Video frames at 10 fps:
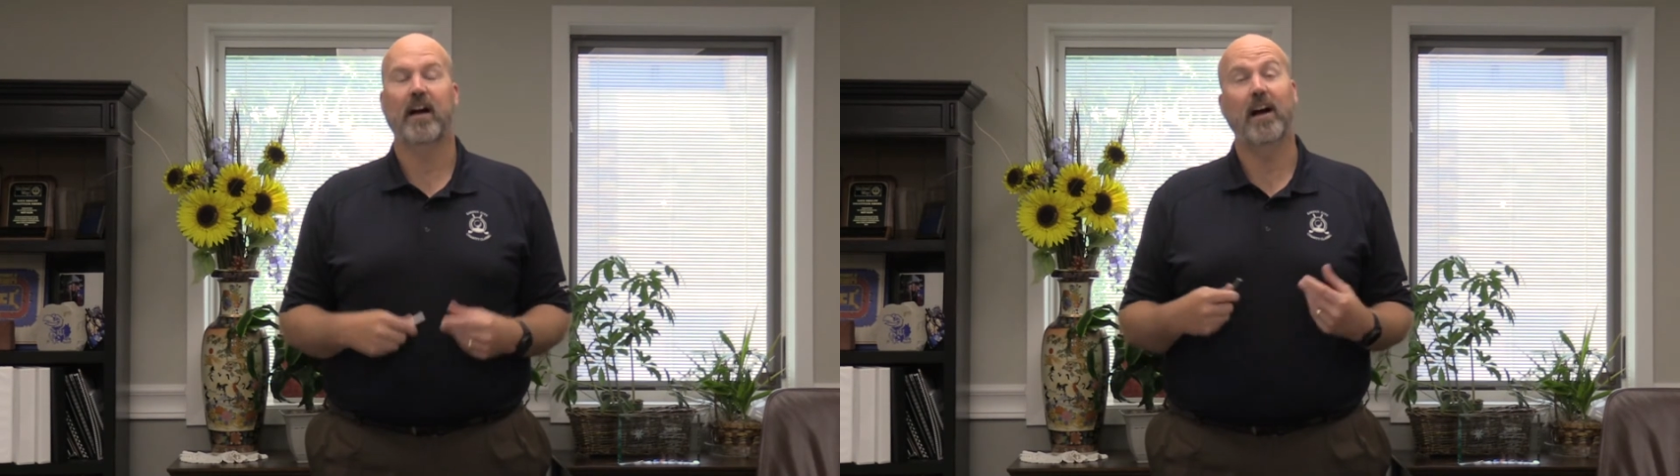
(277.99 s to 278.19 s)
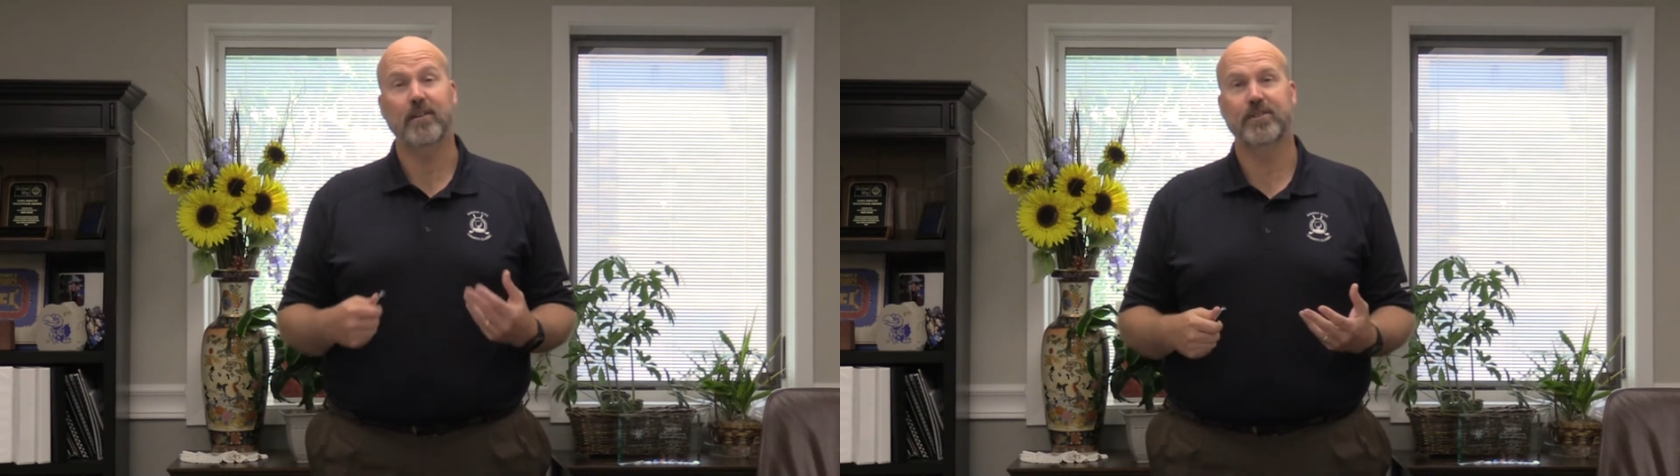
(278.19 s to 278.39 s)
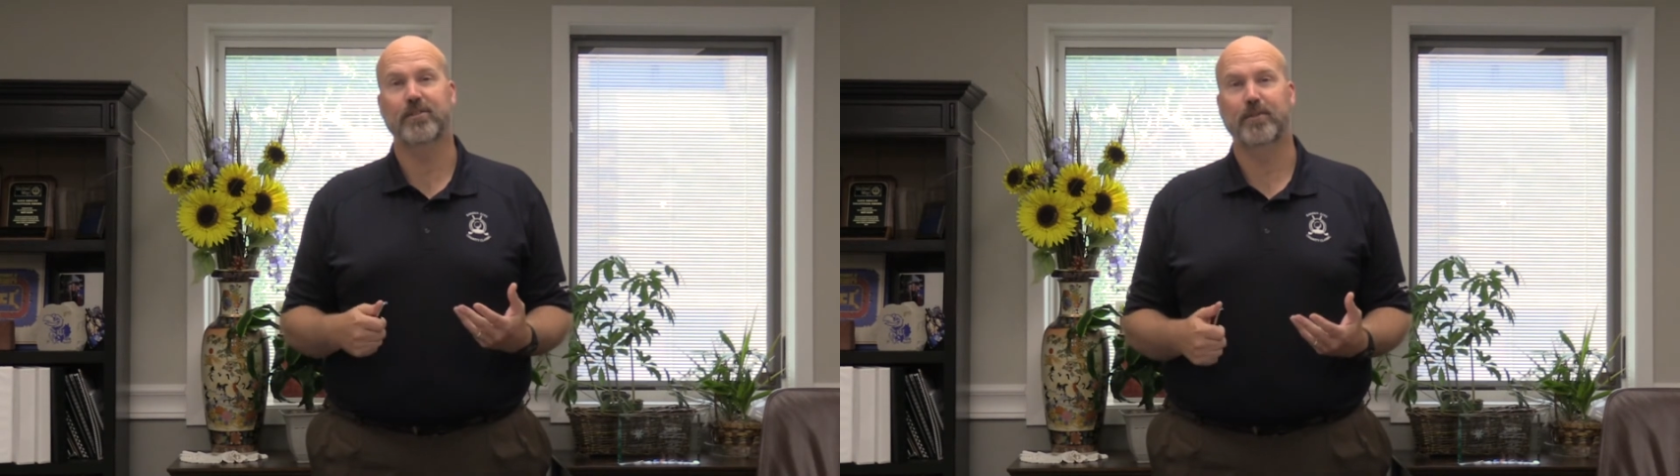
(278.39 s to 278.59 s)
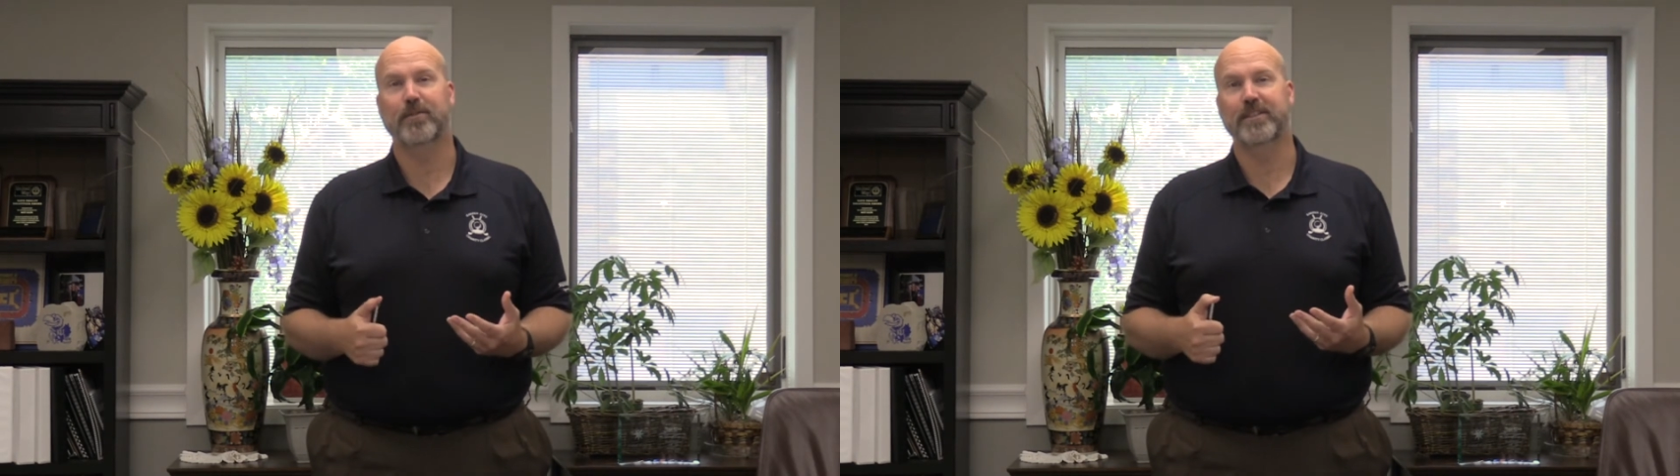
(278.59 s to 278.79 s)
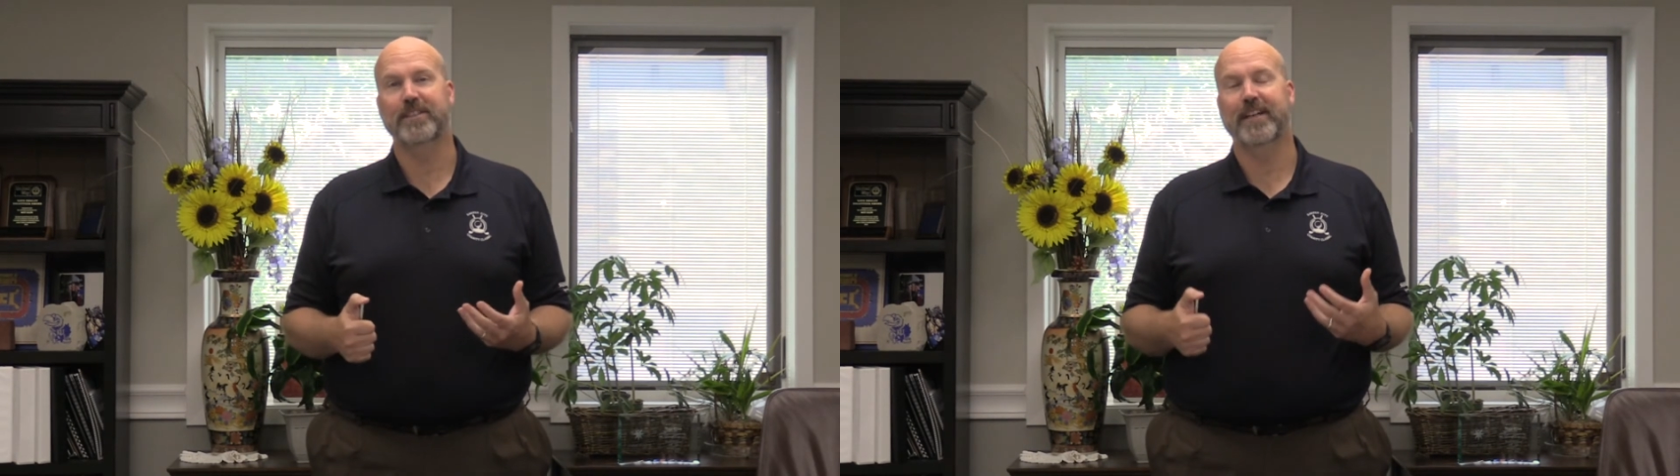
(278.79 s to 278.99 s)
I also
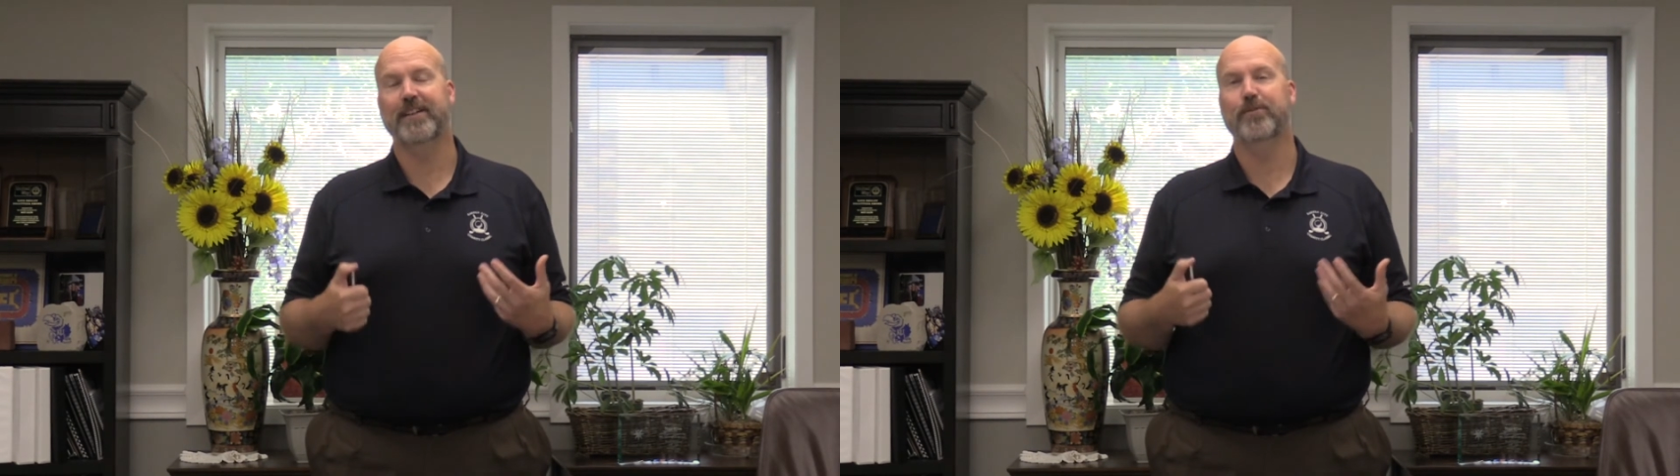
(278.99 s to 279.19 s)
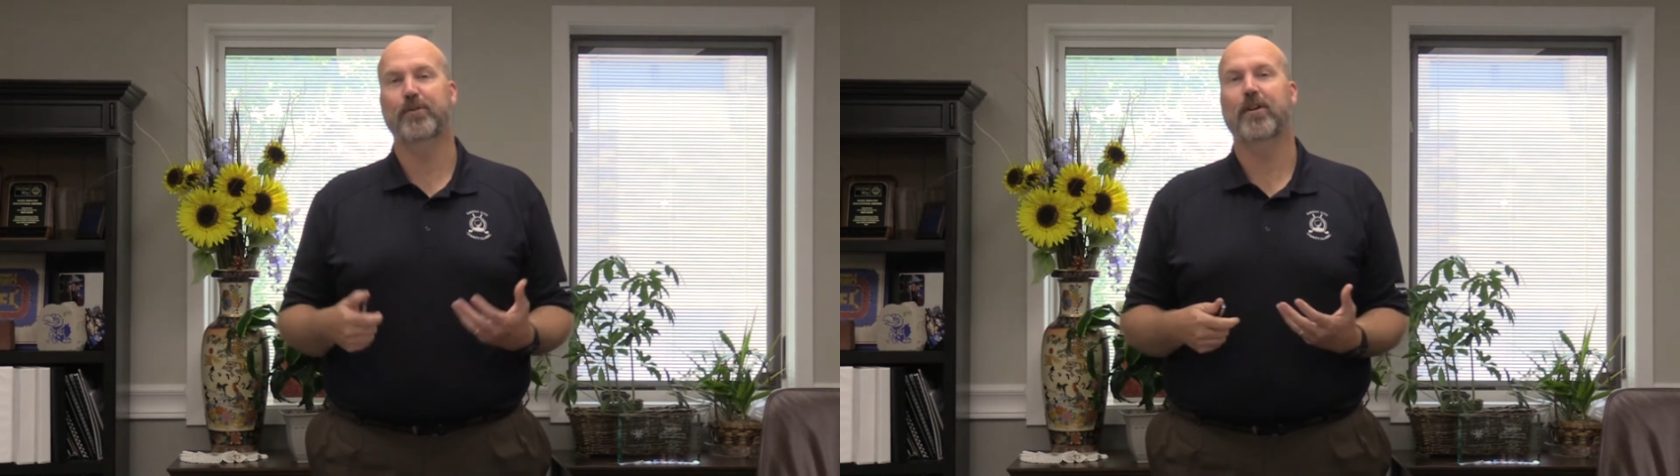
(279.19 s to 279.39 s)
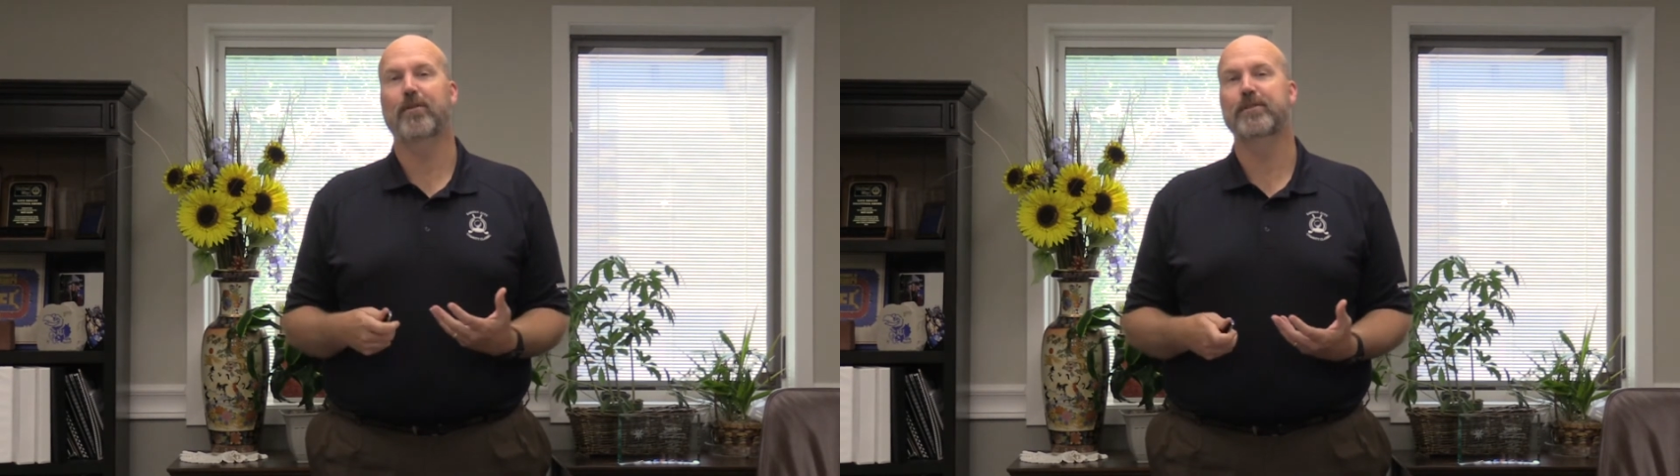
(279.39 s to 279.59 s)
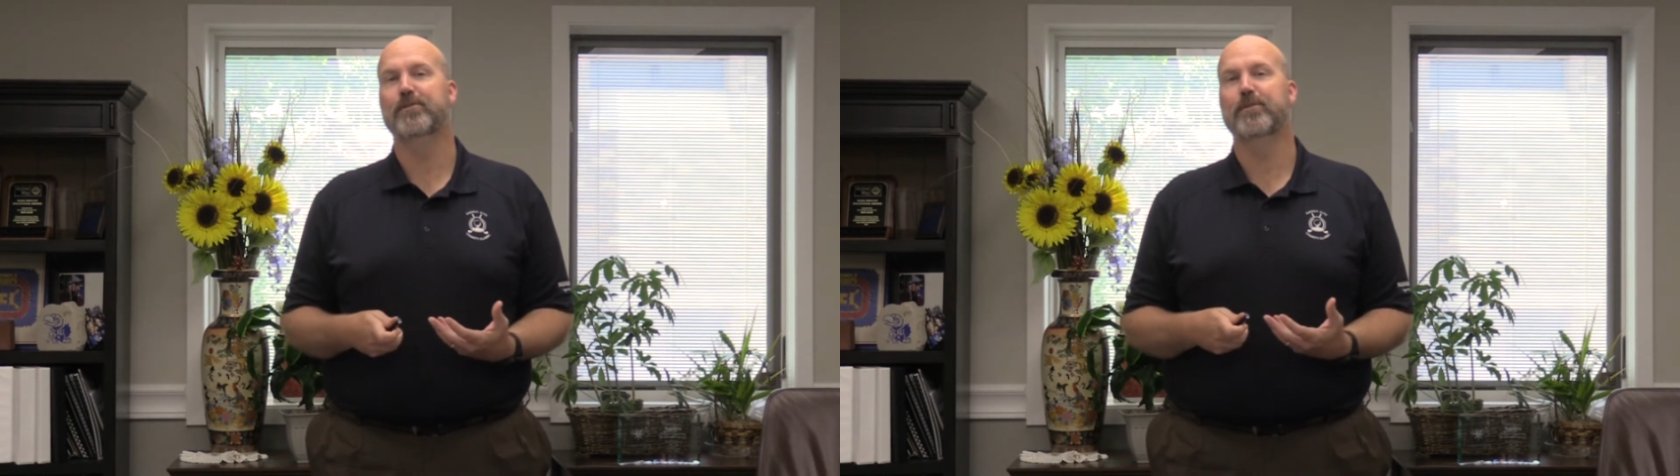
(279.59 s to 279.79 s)
appreciate and will always